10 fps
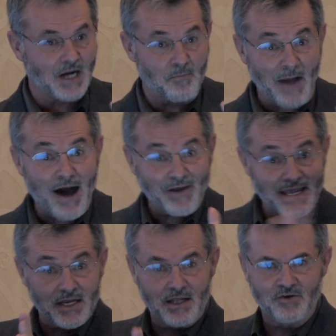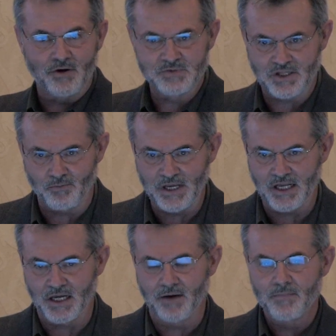about it in terms of the
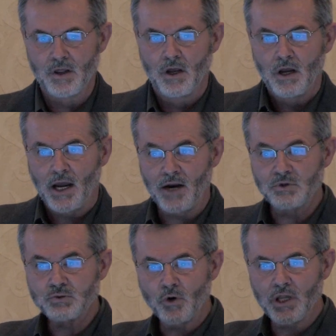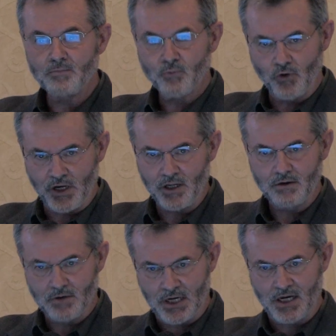media. And it was really pretty
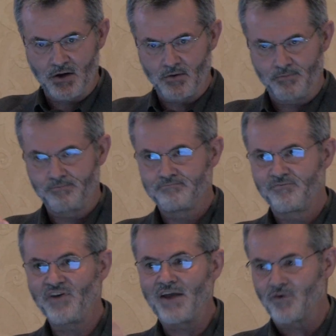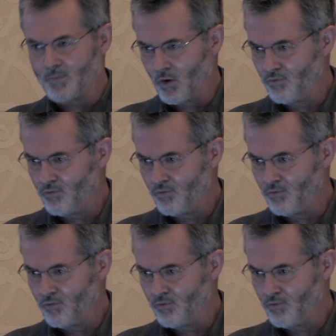favorable,